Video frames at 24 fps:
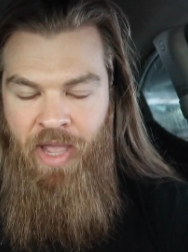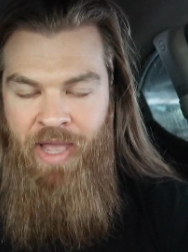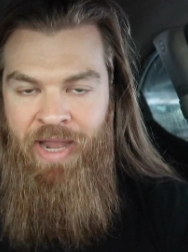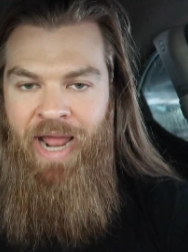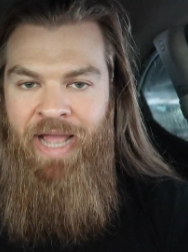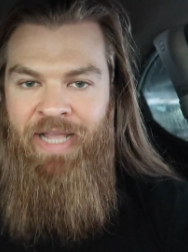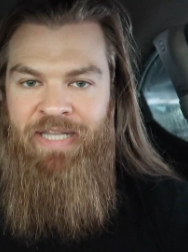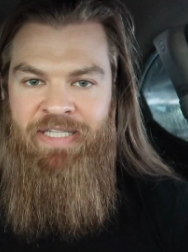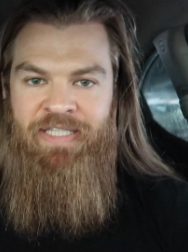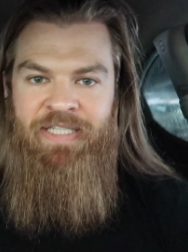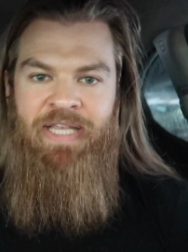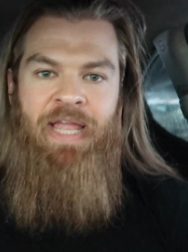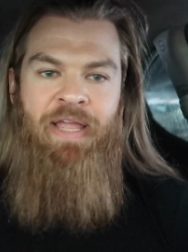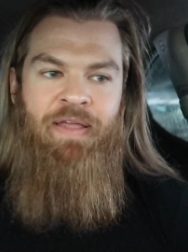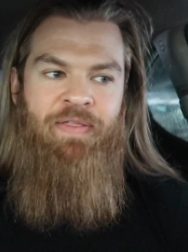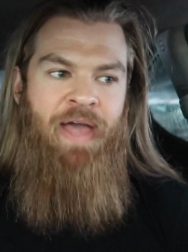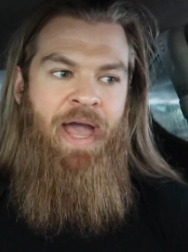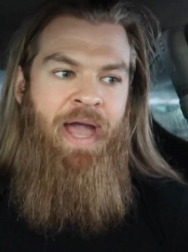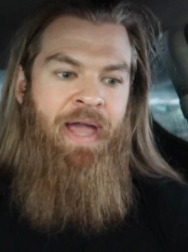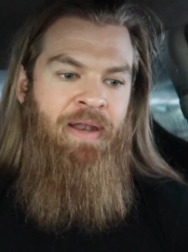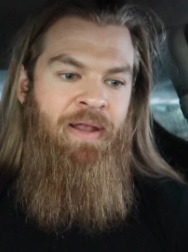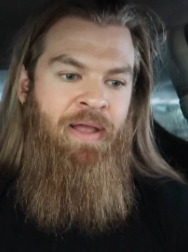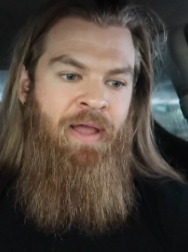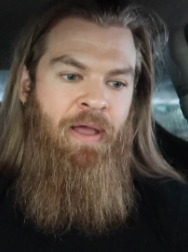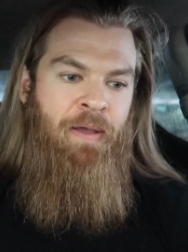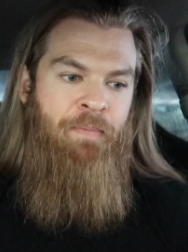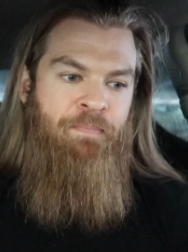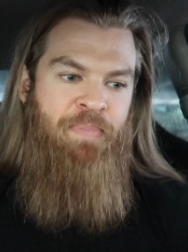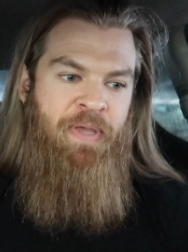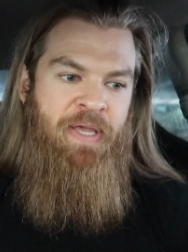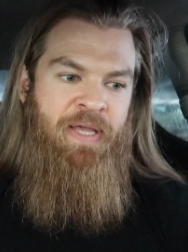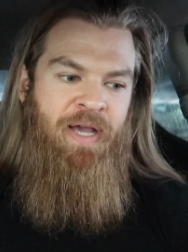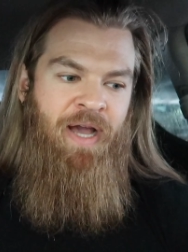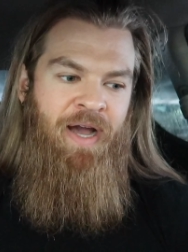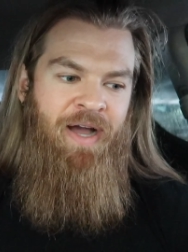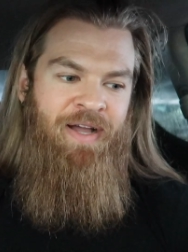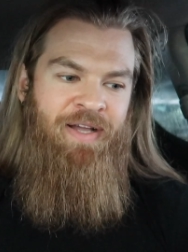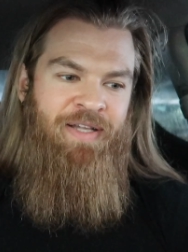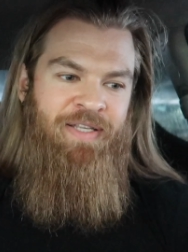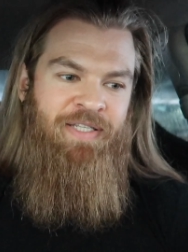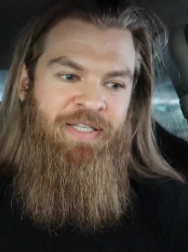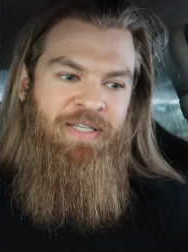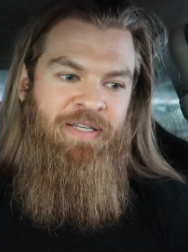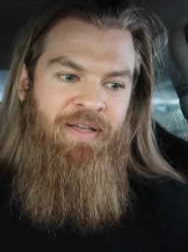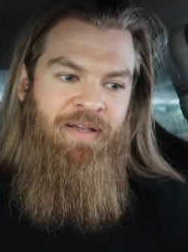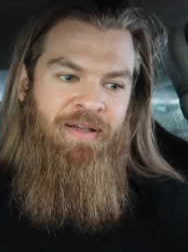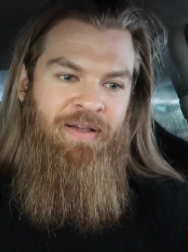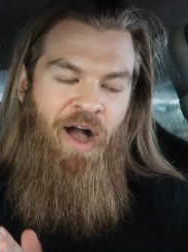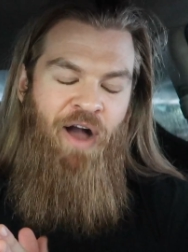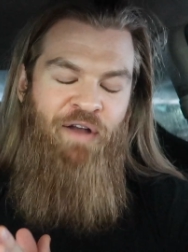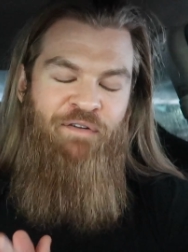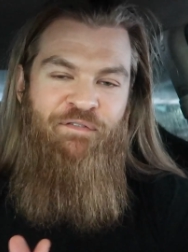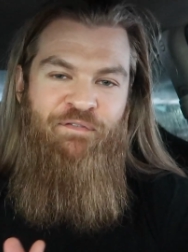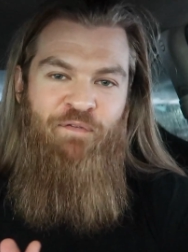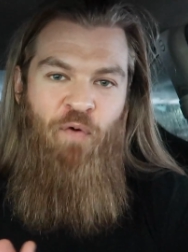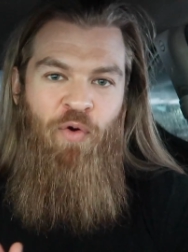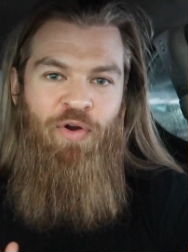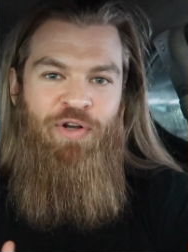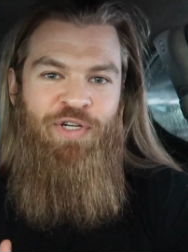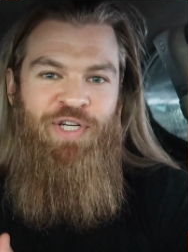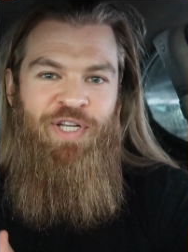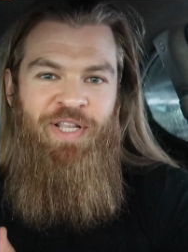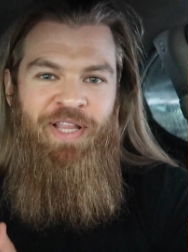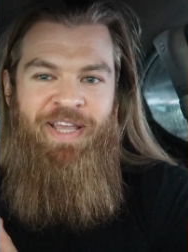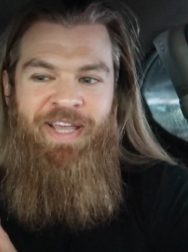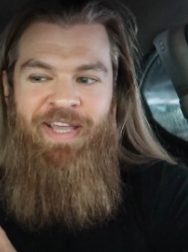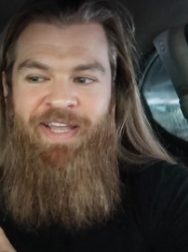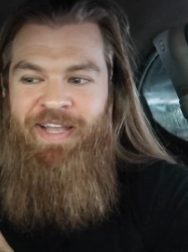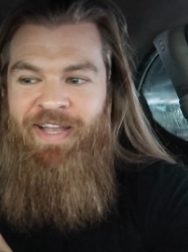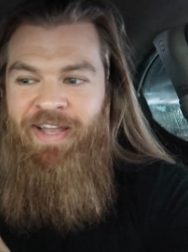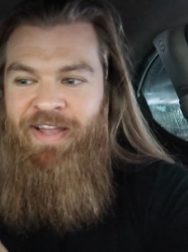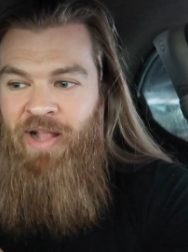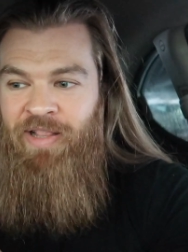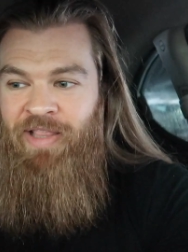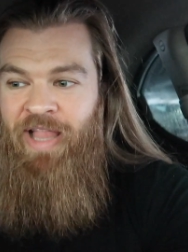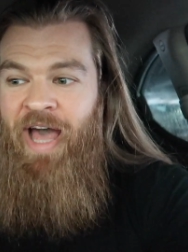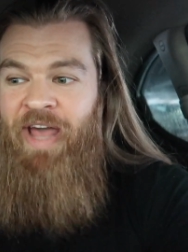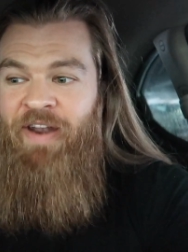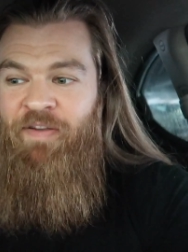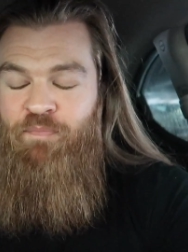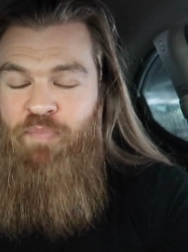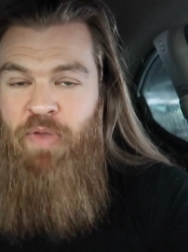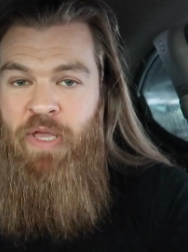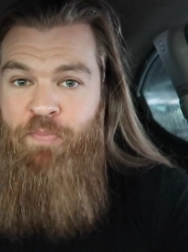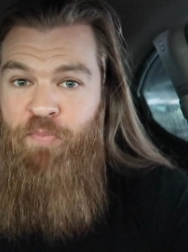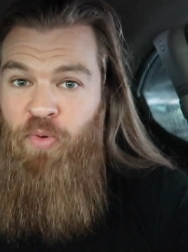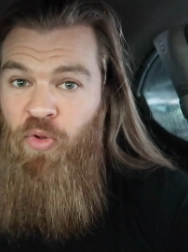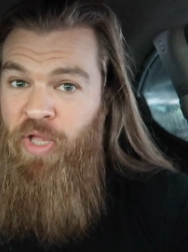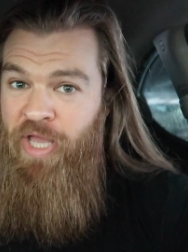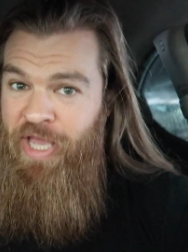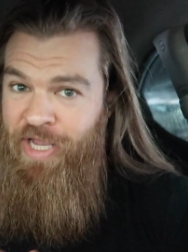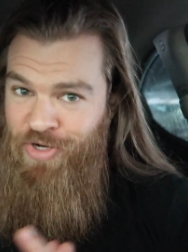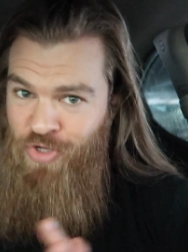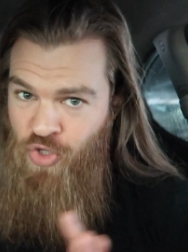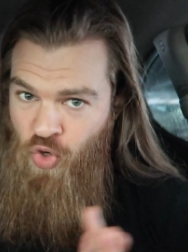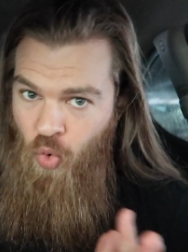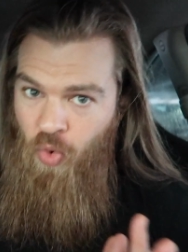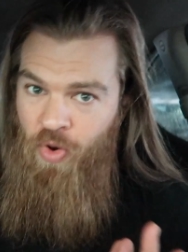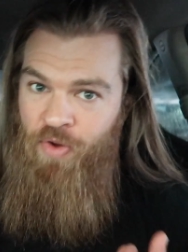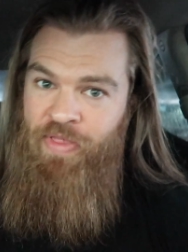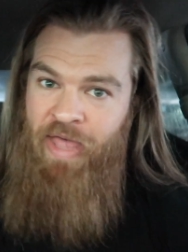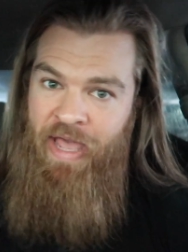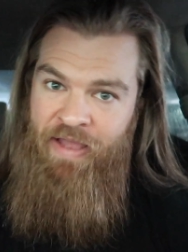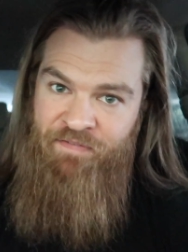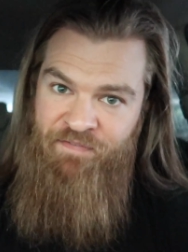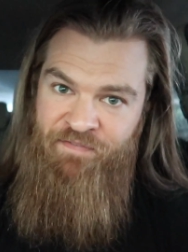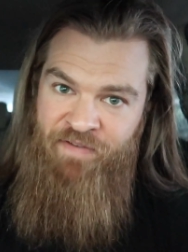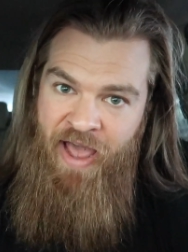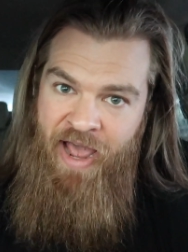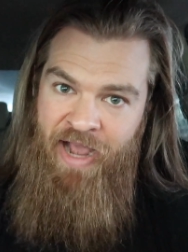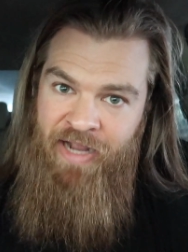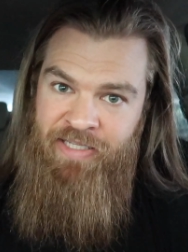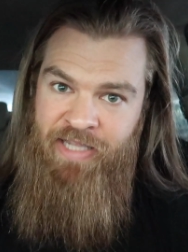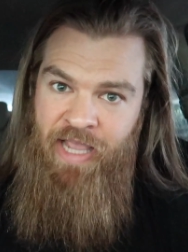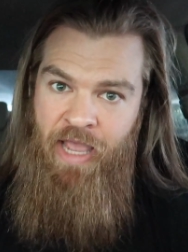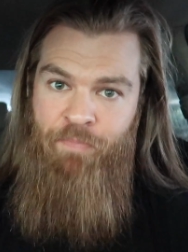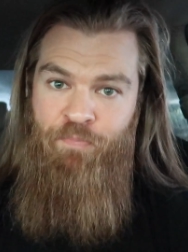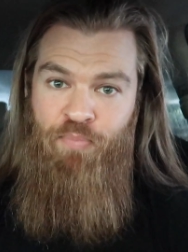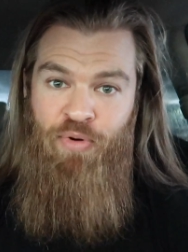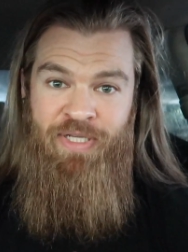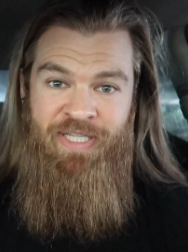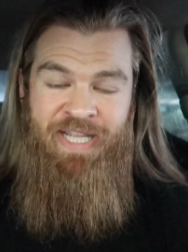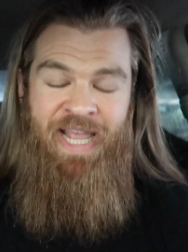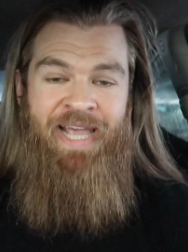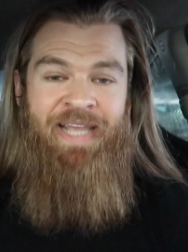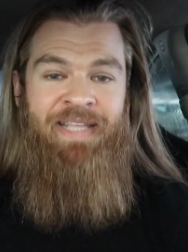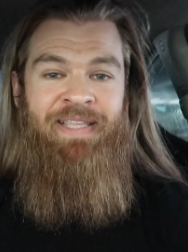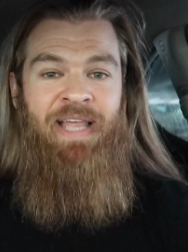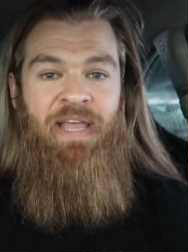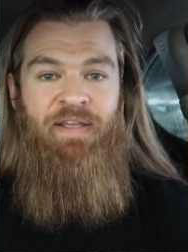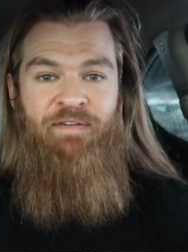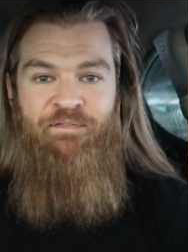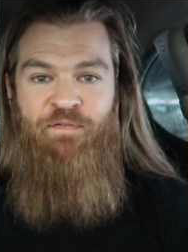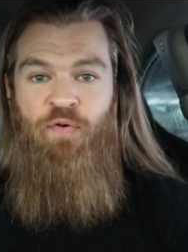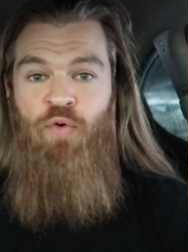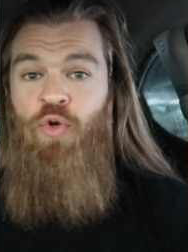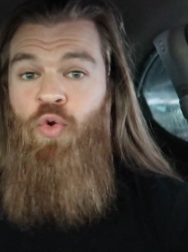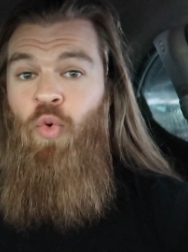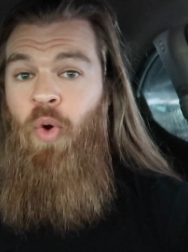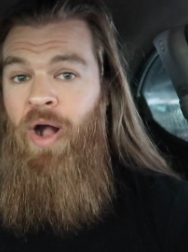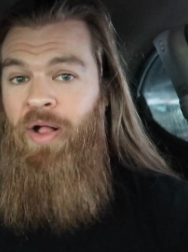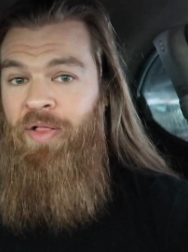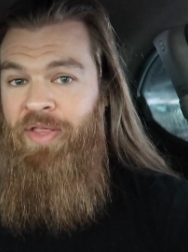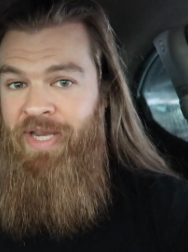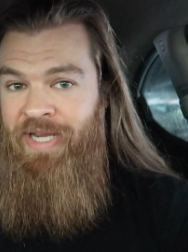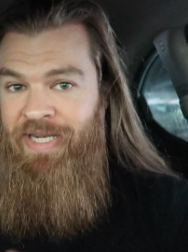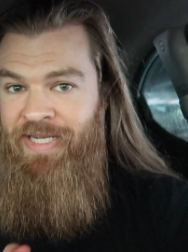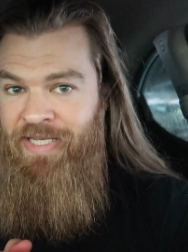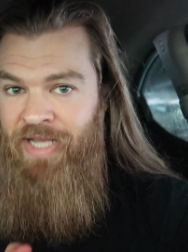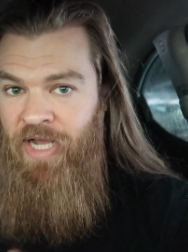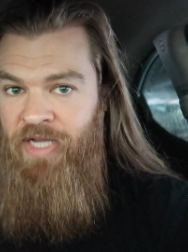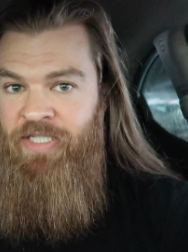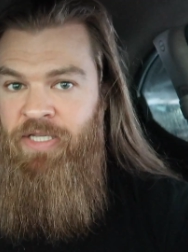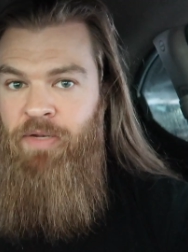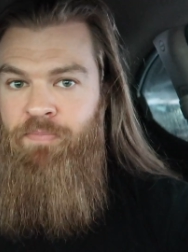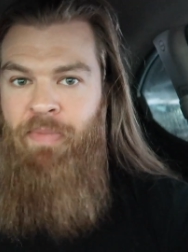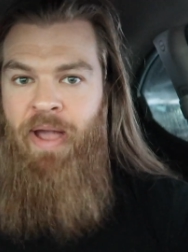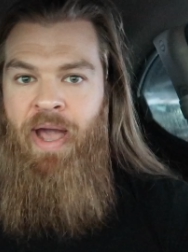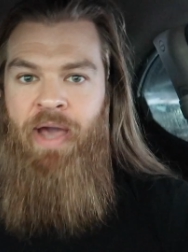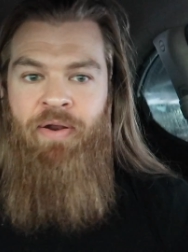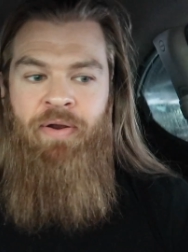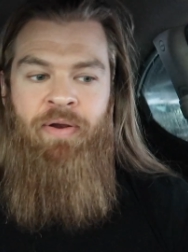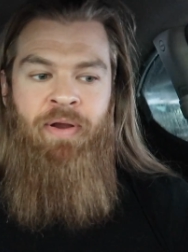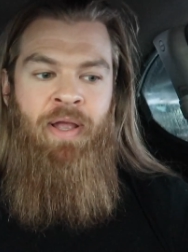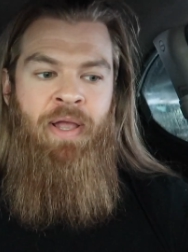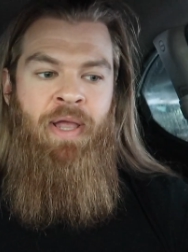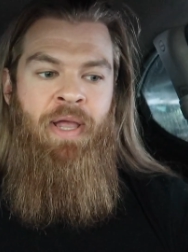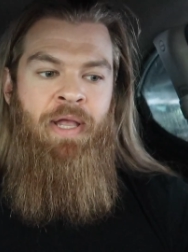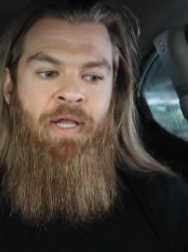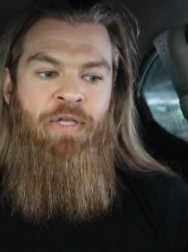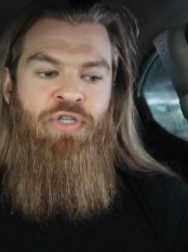And I say that because unfortunately, a lot of people ignore that fact and pretend like food quality doesn't matter,